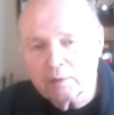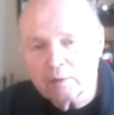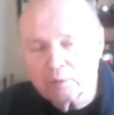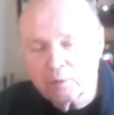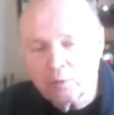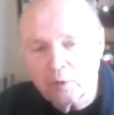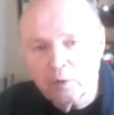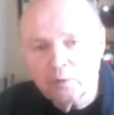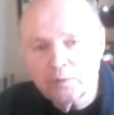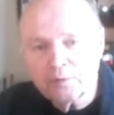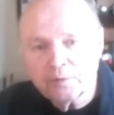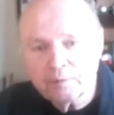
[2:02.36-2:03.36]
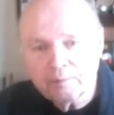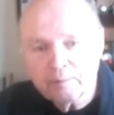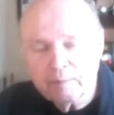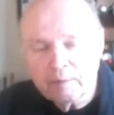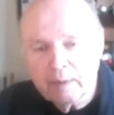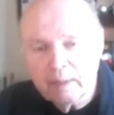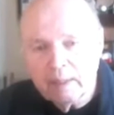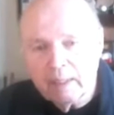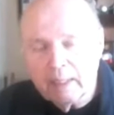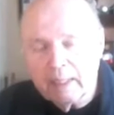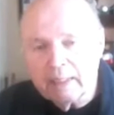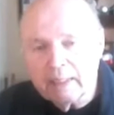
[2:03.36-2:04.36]
growth,
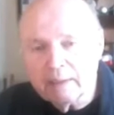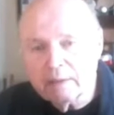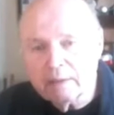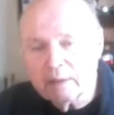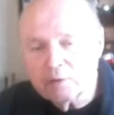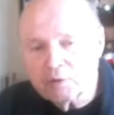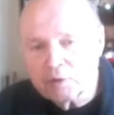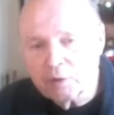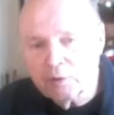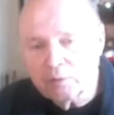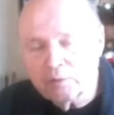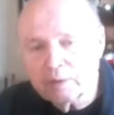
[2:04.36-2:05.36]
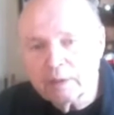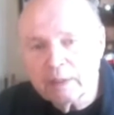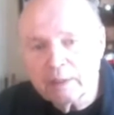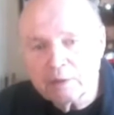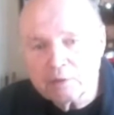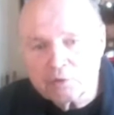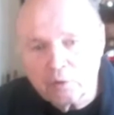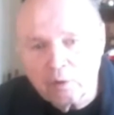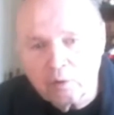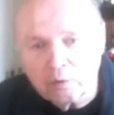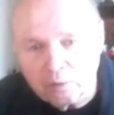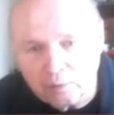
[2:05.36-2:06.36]
and it showed it getting
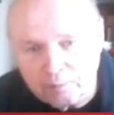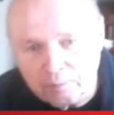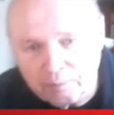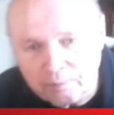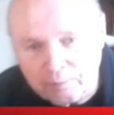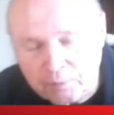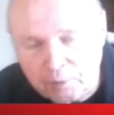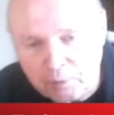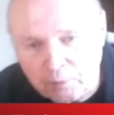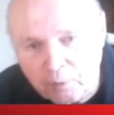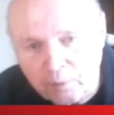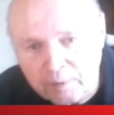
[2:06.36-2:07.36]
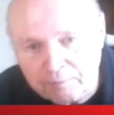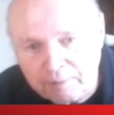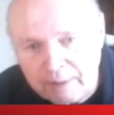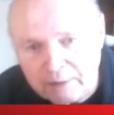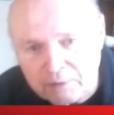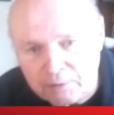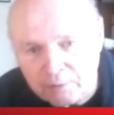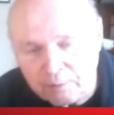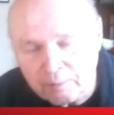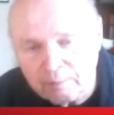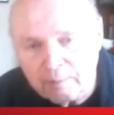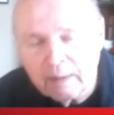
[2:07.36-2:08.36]
stronger, so growing faster.
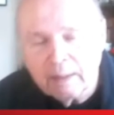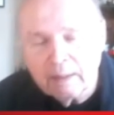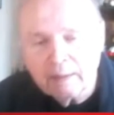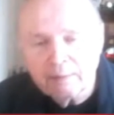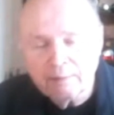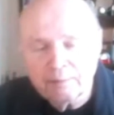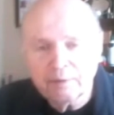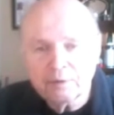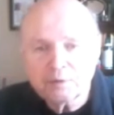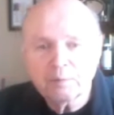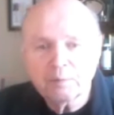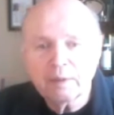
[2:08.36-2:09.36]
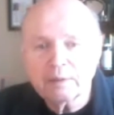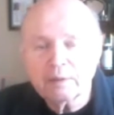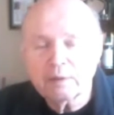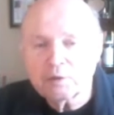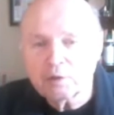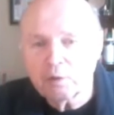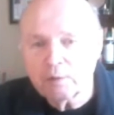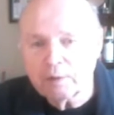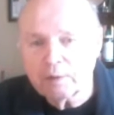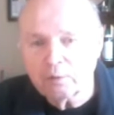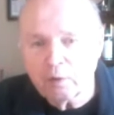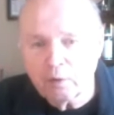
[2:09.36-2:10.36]
This month it's showing
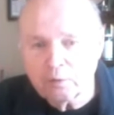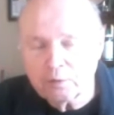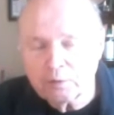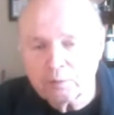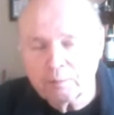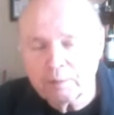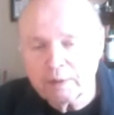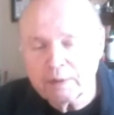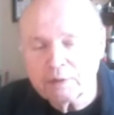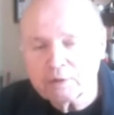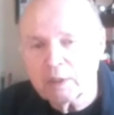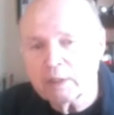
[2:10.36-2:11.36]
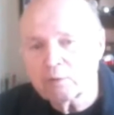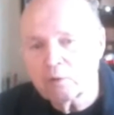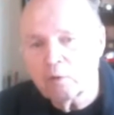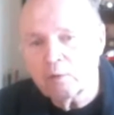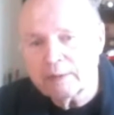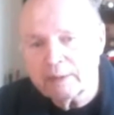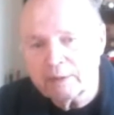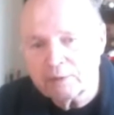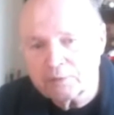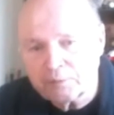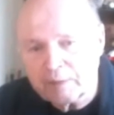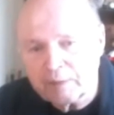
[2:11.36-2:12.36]
growth, but it's not growing as
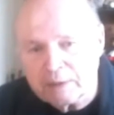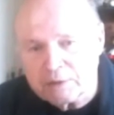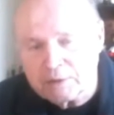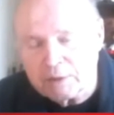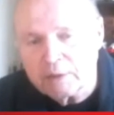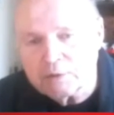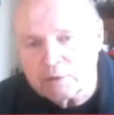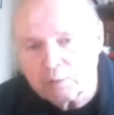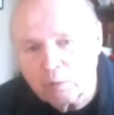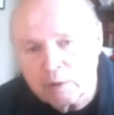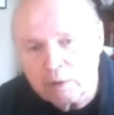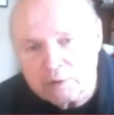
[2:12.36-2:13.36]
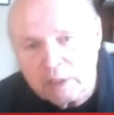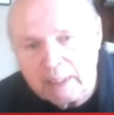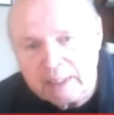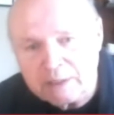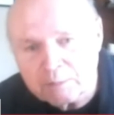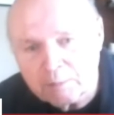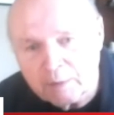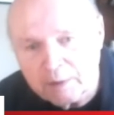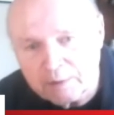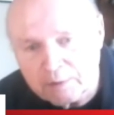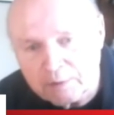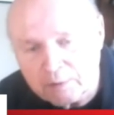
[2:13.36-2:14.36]
fast as it was last
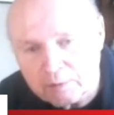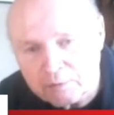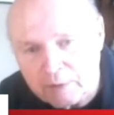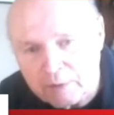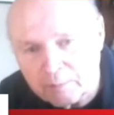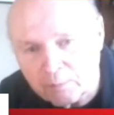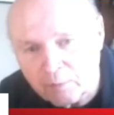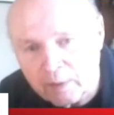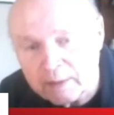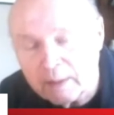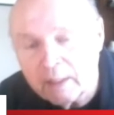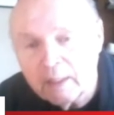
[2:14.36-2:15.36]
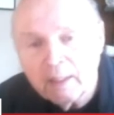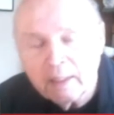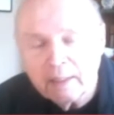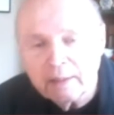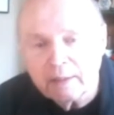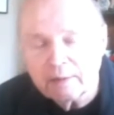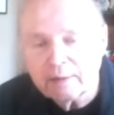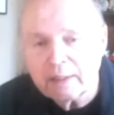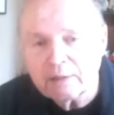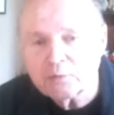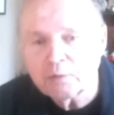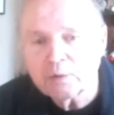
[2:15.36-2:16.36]
month at the same rate. And
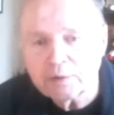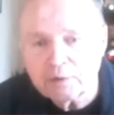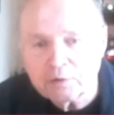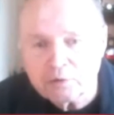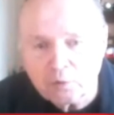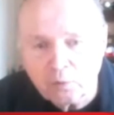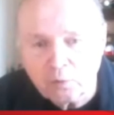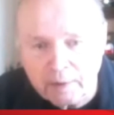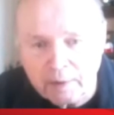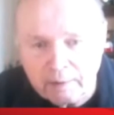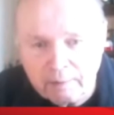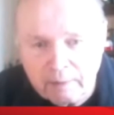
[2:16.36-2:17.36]
that's really the story.